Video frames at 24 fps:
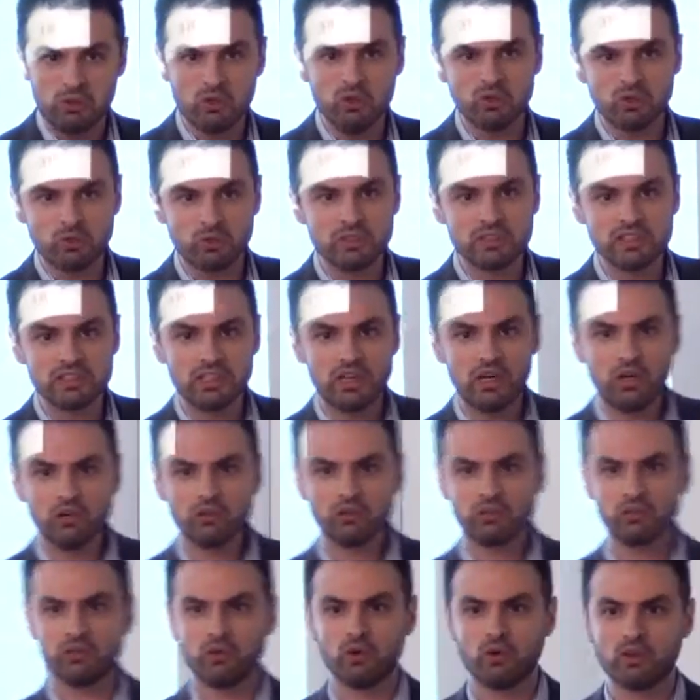good
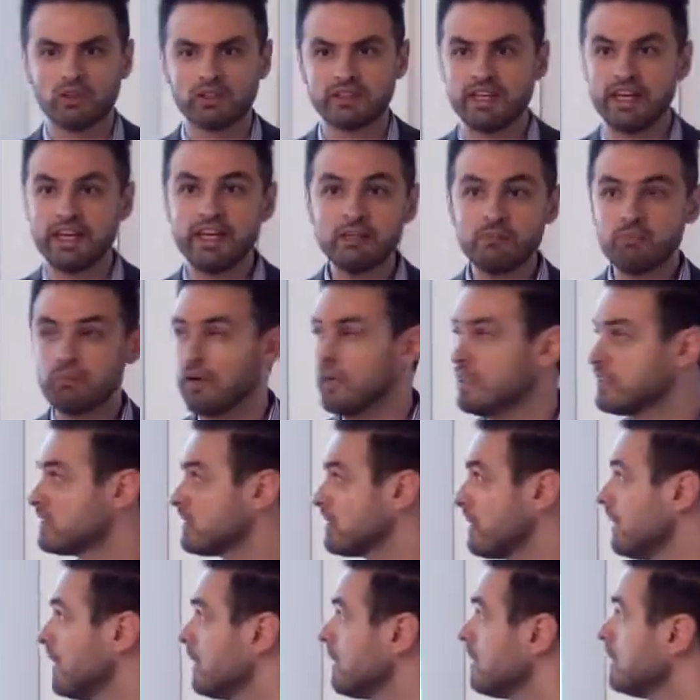result for the any pi
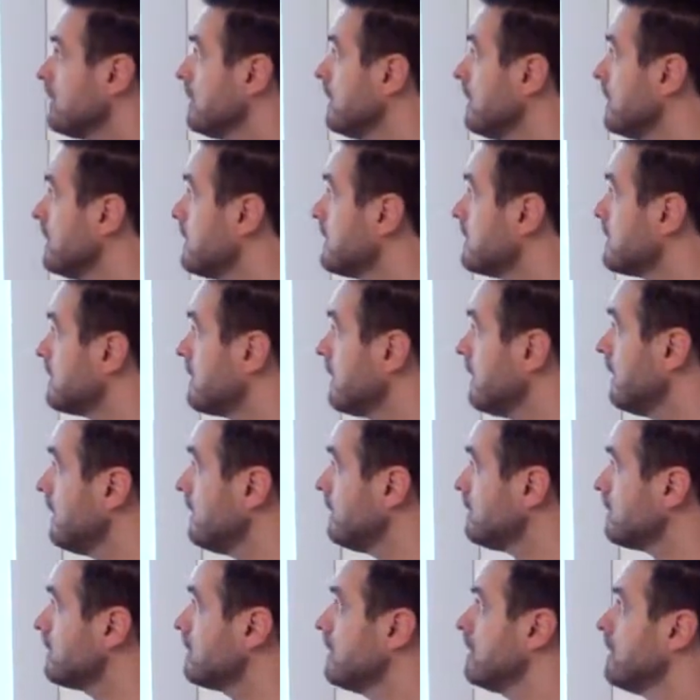star
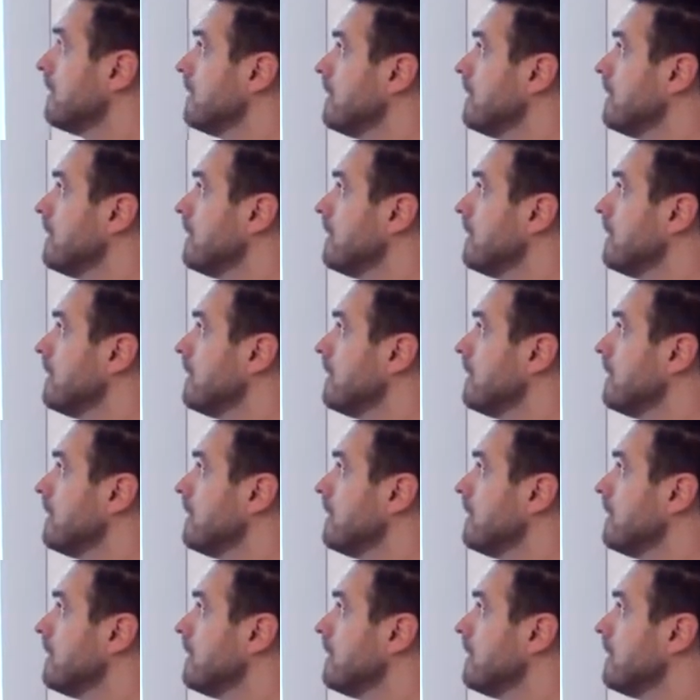state,